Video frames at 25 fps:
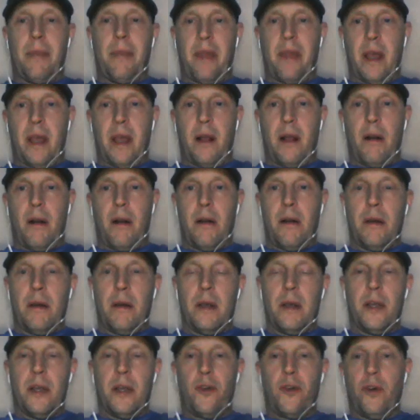there.
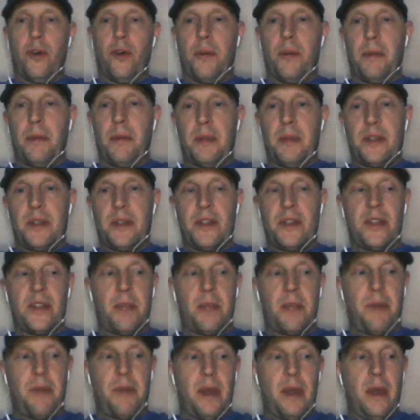He grew up in
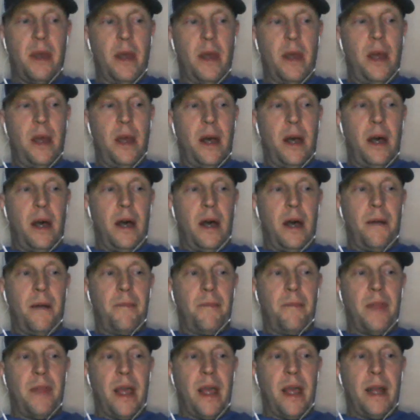Mississippi,
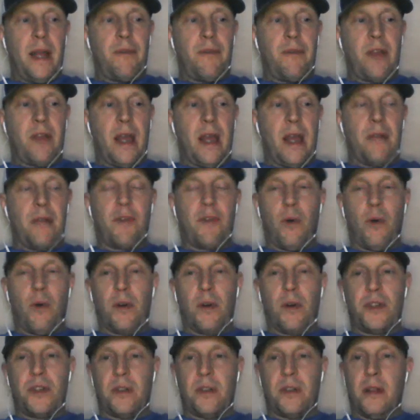and of
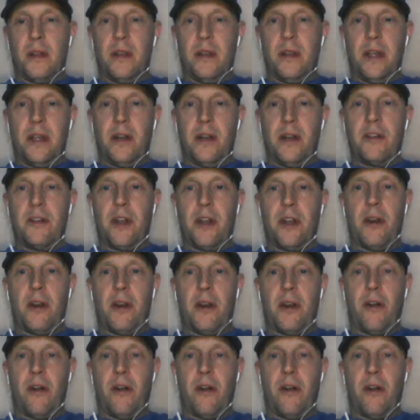course near and dear to